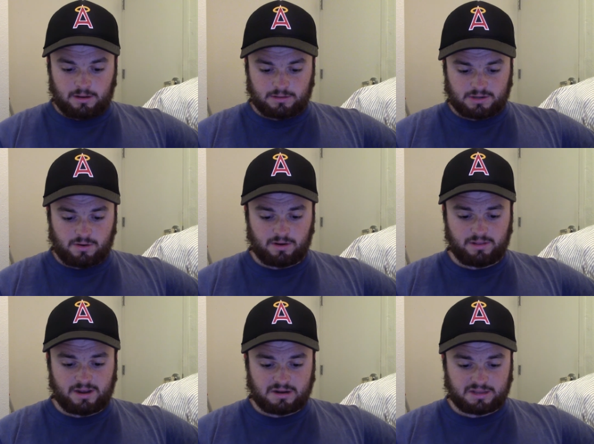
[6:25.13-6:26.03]
So
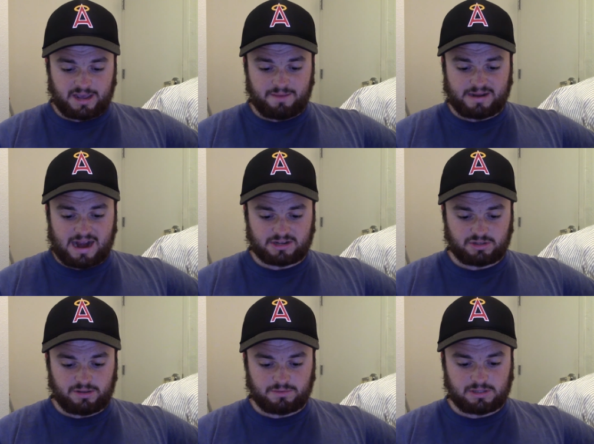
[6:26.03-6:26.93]
early on in the game, it
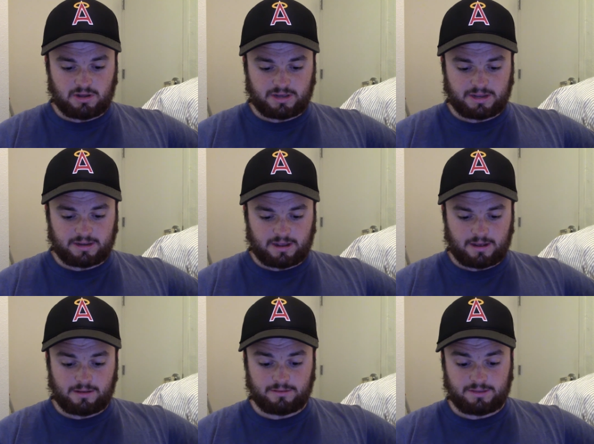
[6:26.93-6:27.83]
actually was looking,
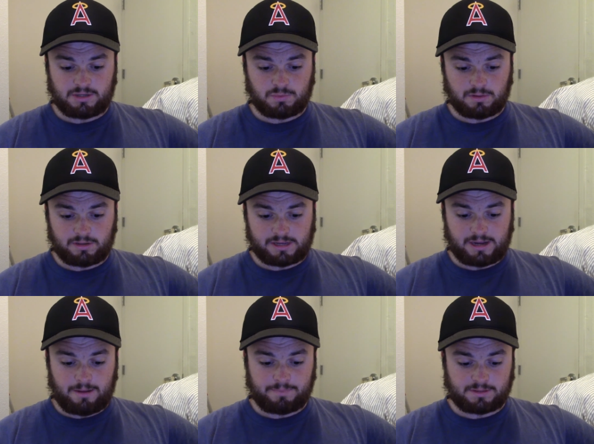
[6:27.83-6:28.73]
uh, things were looking
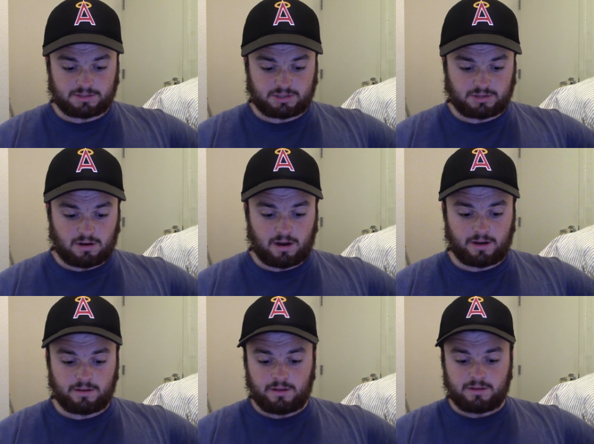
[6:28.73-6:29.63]
up at the
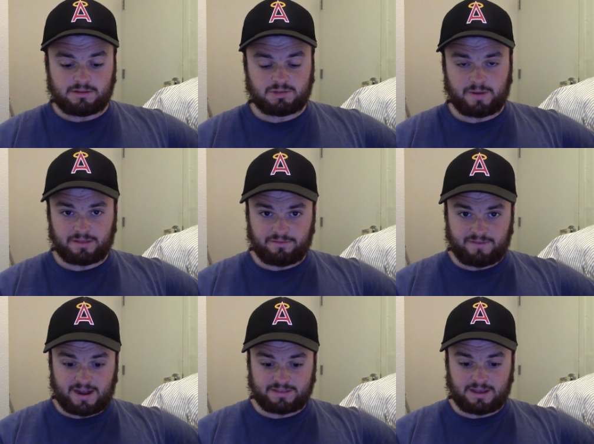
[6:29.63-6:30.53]
start, despite the
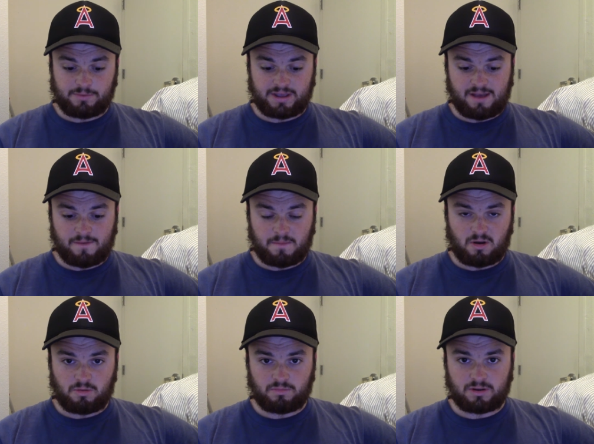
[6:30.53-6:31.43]
fact that we gave up a
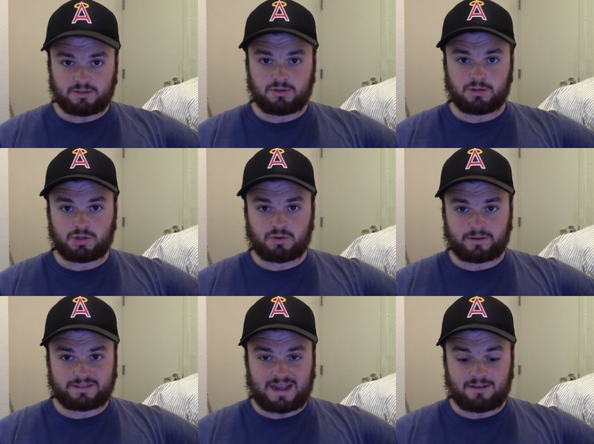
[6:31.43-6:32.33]
home run to the
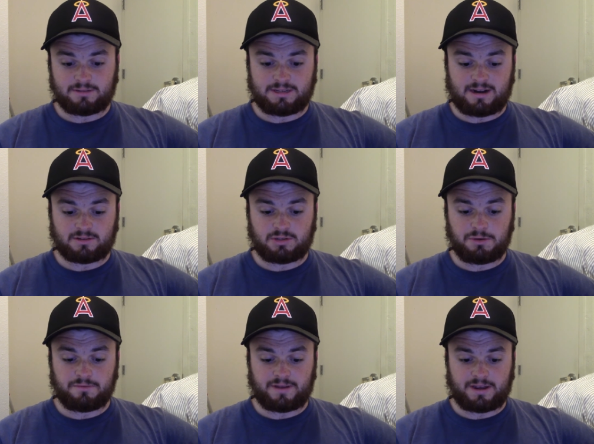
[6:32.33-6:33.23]
short and talented
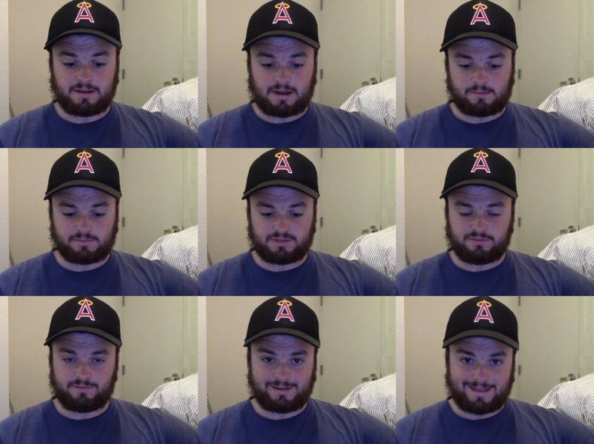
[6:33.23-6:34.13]
Altuve, compliments
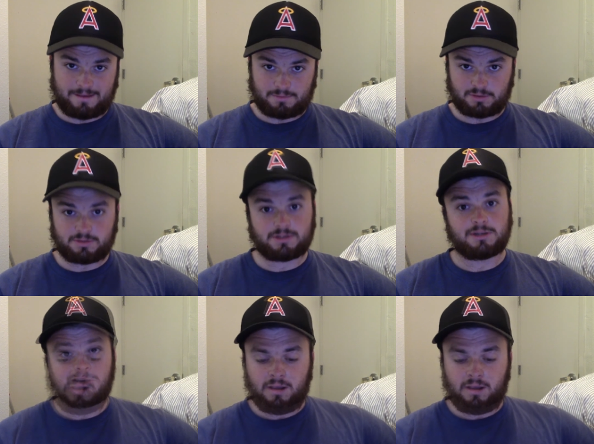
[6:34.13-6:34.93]
of Reid Detmers.